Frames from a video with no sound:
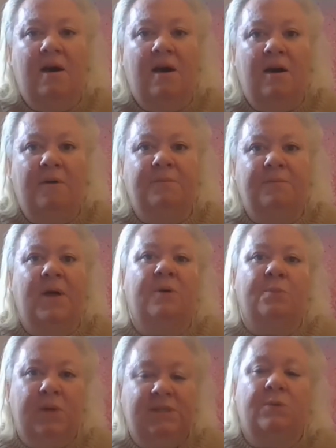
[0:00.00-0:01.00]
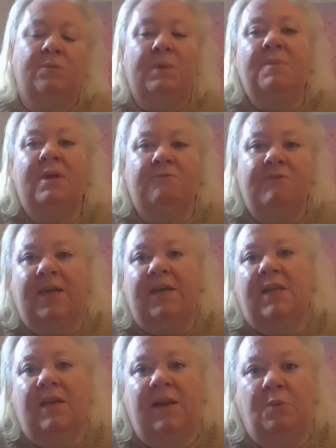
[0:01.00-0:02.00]
and we meet
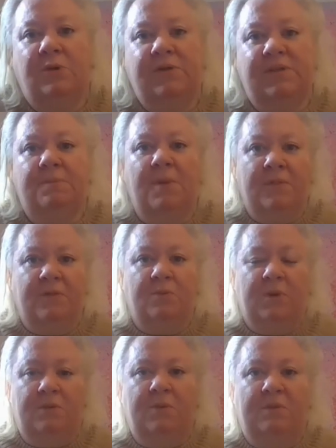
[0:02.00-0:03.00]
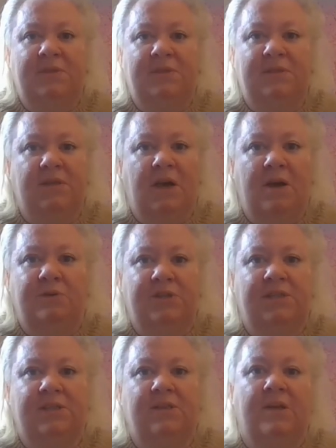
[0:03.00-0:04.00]
regularly once a month with business
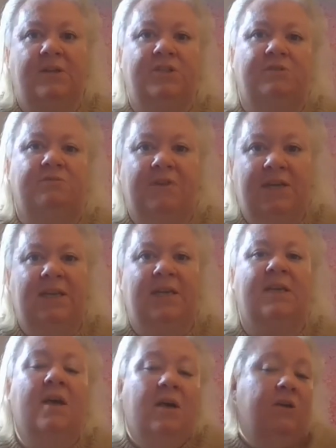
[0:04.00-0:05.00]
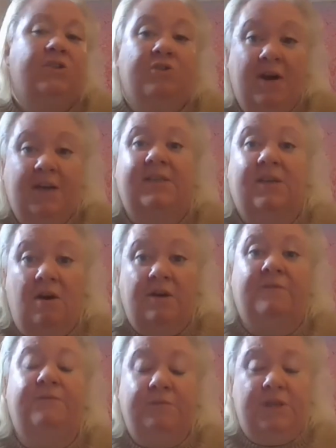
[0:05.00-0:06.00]
coaches, and just really try to kind of,